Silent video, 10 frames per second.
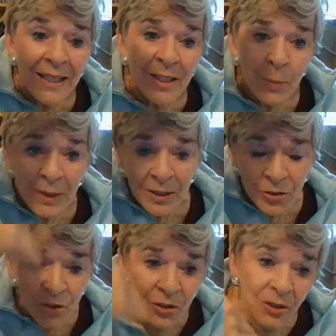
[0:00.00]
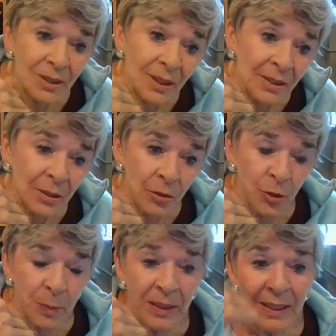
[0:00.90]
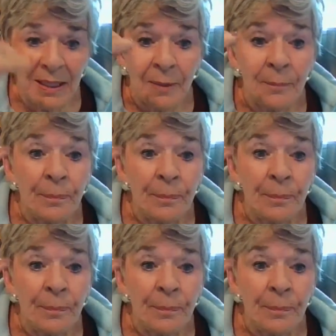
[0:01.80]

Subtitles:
It's because you're still connected to your body.